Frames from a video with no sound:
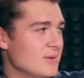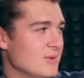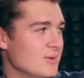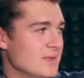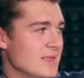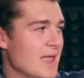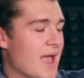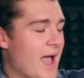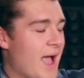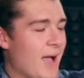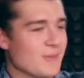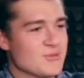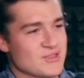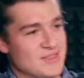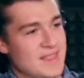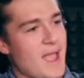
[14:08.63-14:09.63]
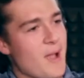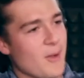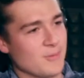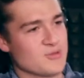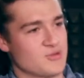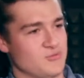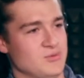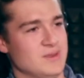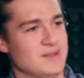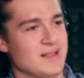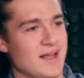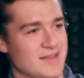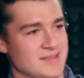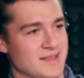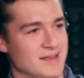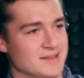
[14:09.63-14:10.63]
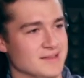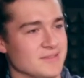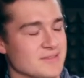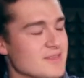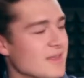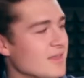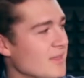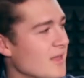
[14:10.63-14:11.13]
Yeah, I'm just realizing I didn't say that.